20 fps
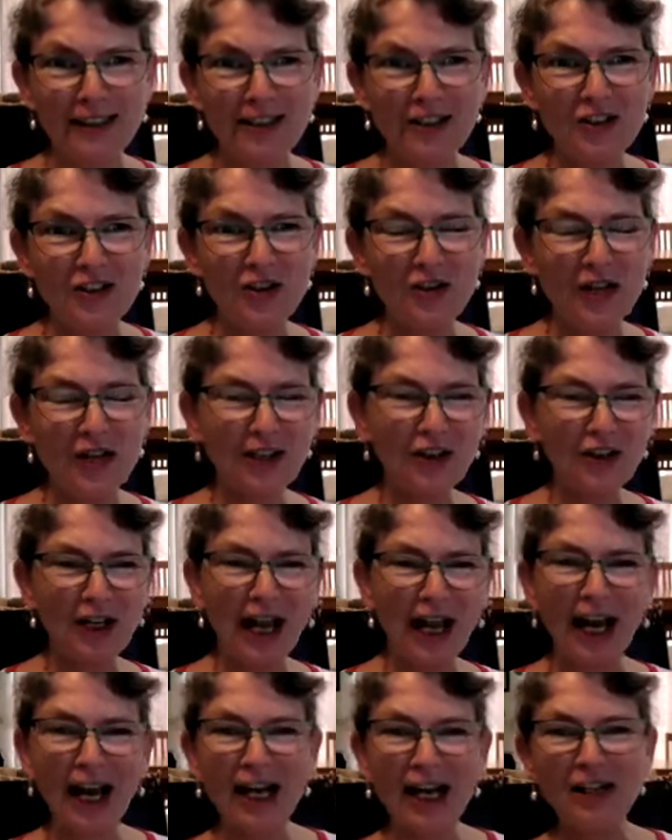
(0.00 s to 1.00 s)
So that
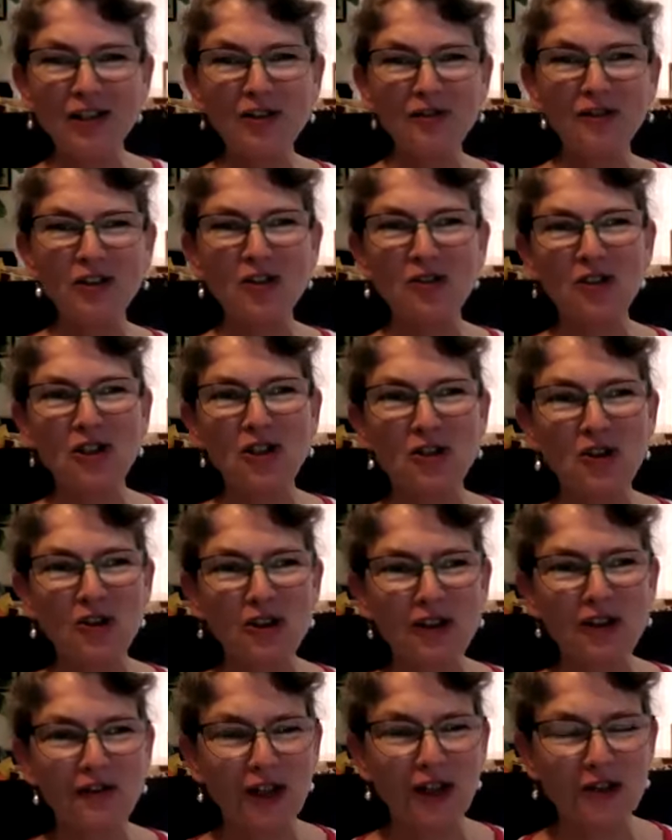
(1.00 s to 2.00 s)
kind of uses
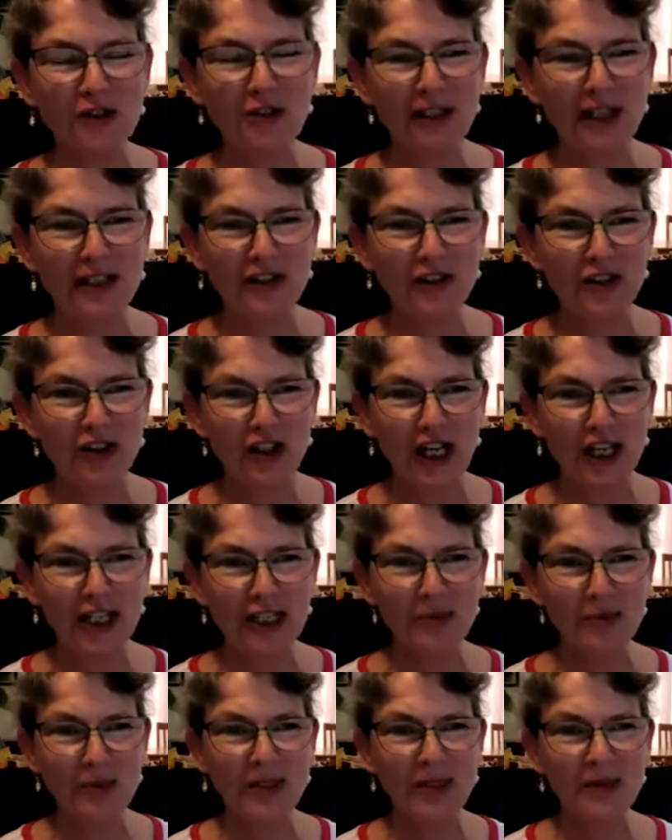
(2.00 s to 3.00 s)
all of those letter
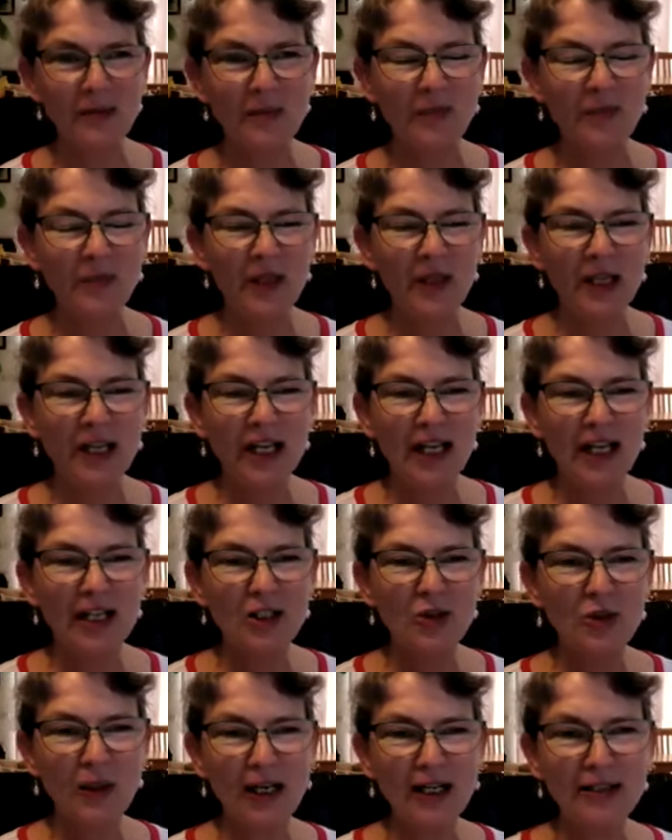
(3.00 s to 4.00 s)
shapes,
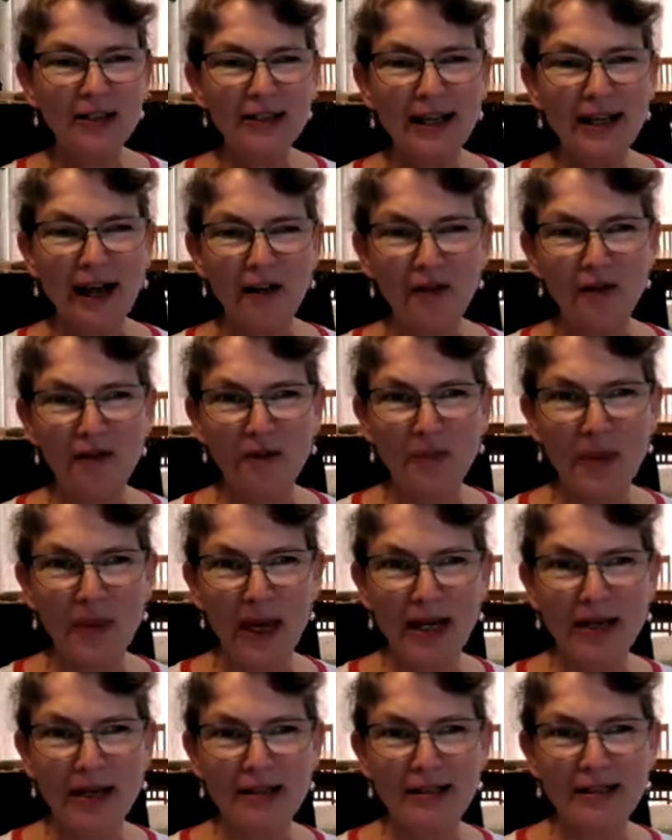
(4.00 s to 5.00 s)
as well as the
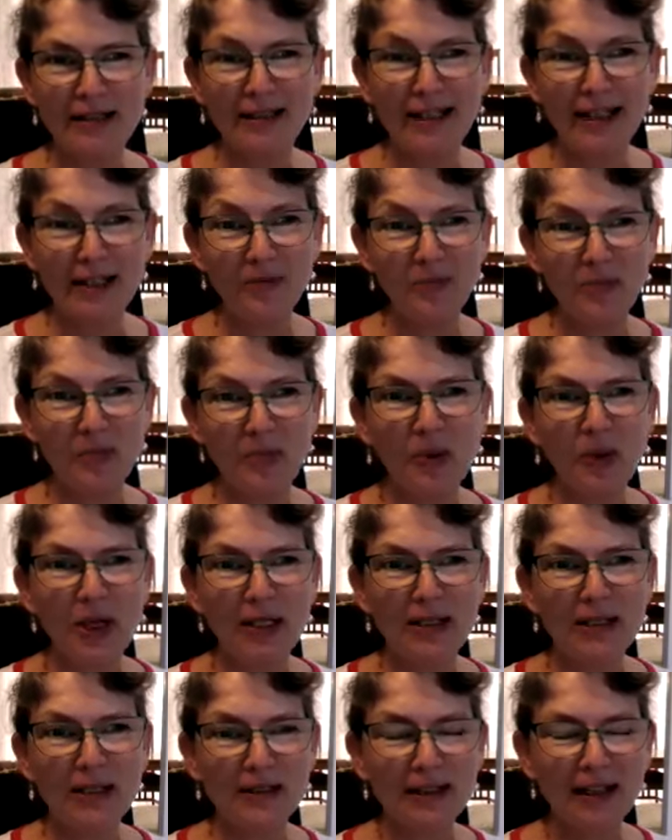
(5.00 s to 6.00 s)
alphabet in
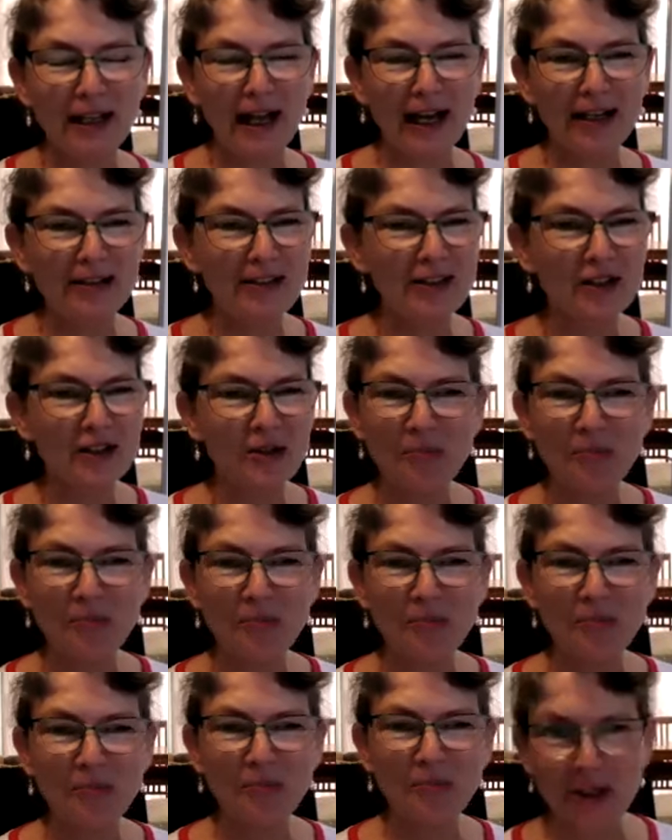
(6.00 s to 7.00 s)
print. Ask them
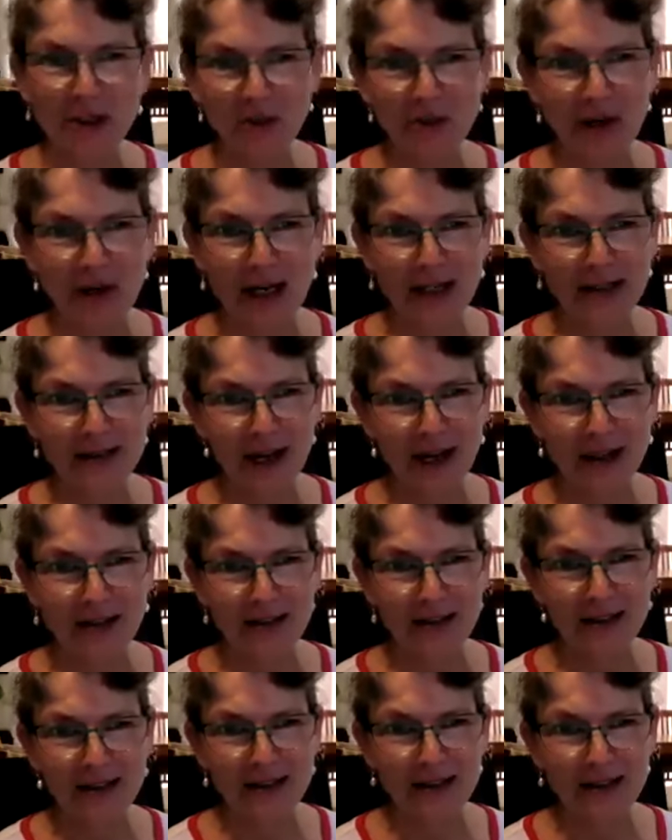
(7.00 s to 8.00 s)
maybe to write that
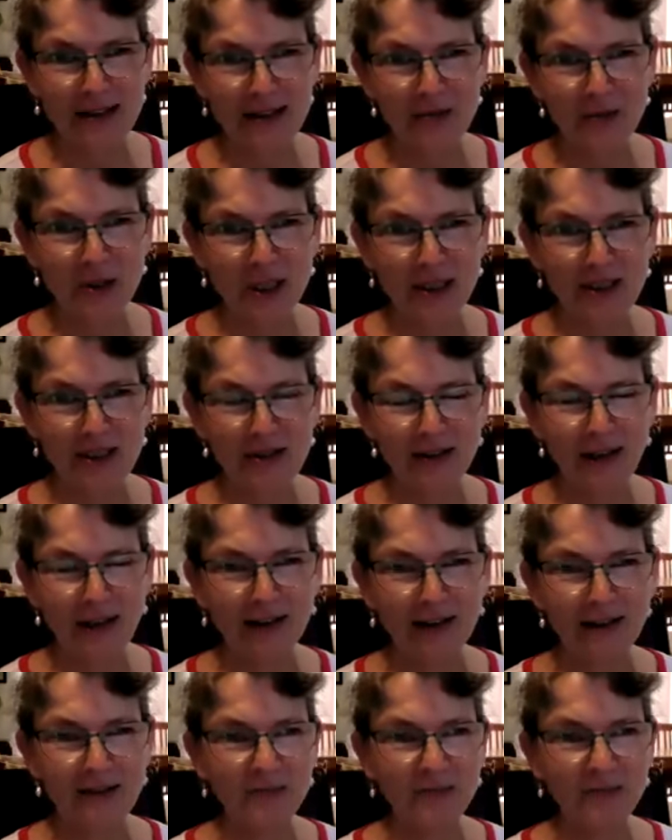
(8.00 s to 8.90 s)
and see what it's like.